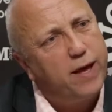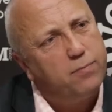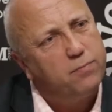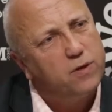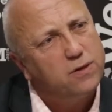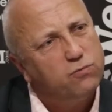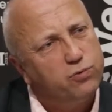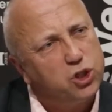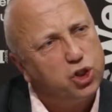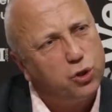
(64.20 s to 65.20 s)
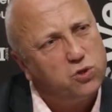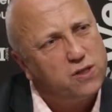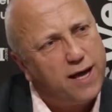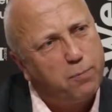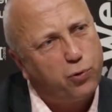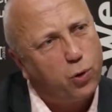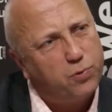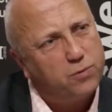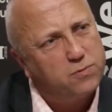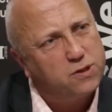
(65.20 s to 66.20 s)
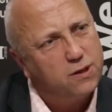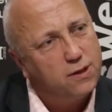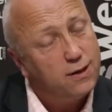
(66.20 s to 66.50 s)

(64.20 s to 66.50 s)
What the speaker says: them reduce their problems.